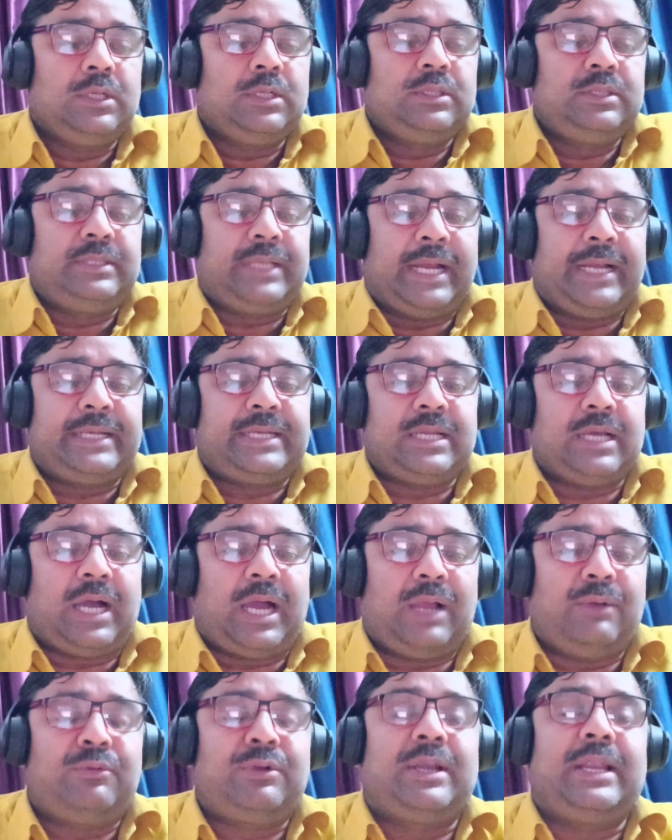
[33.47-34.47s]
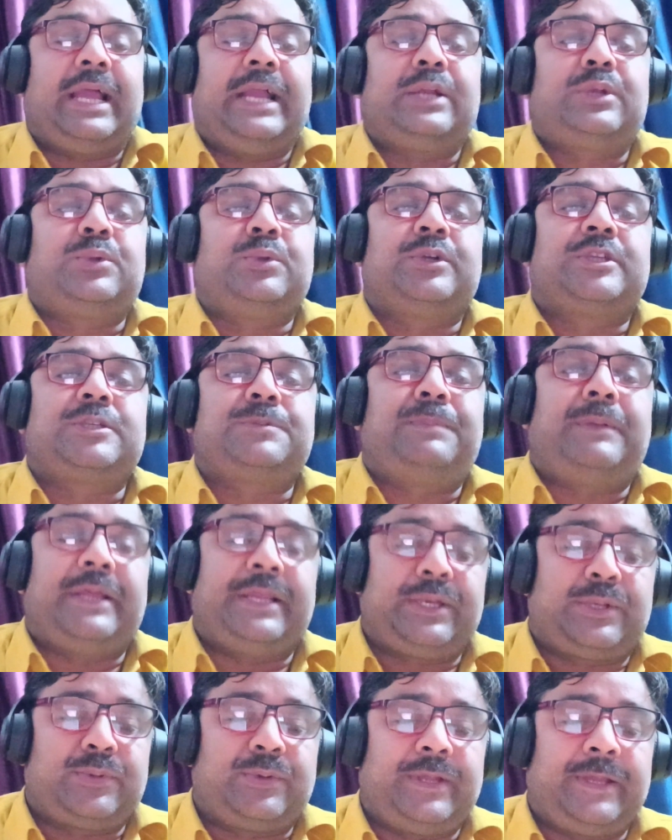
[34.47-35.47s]
that I would like to
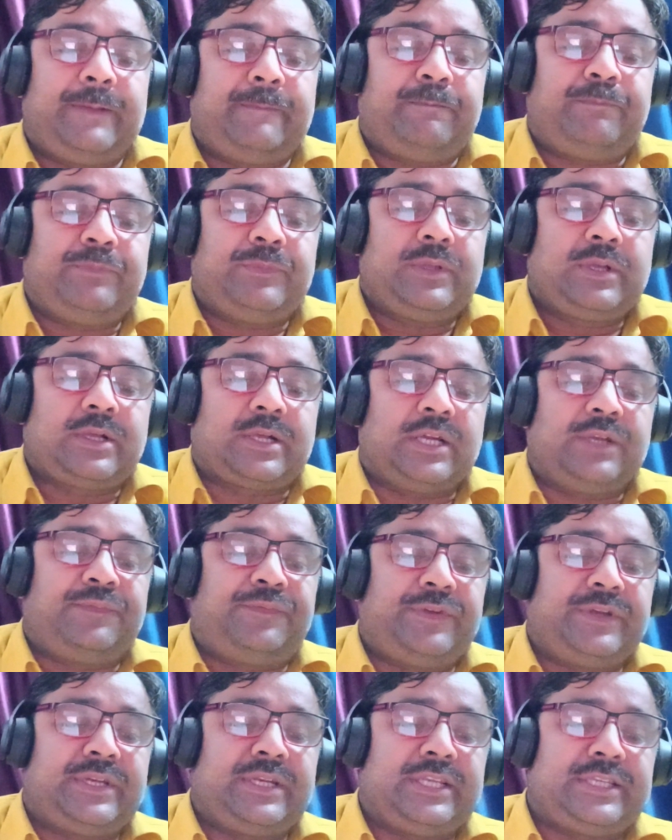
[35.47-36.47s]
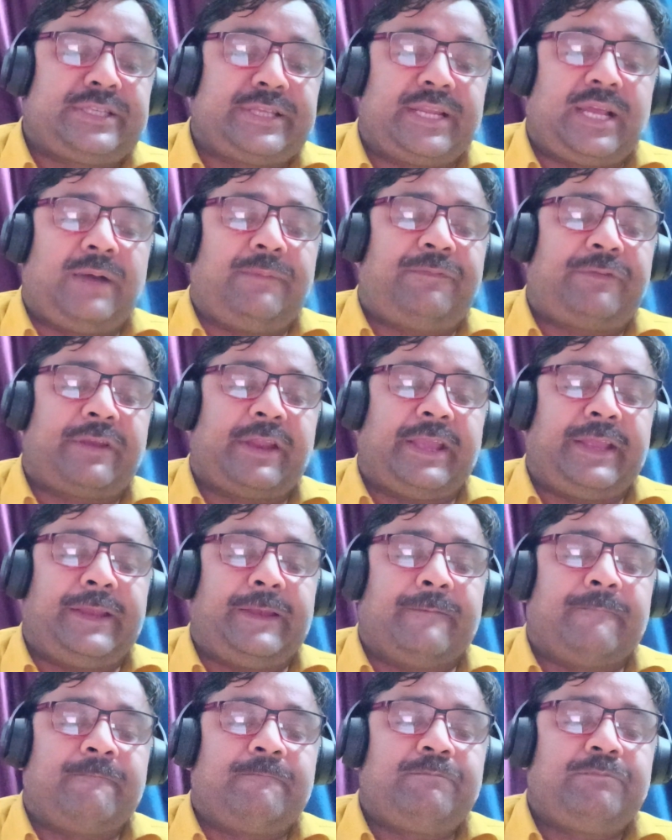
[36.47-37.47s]
explain today? Confederation of Rhine.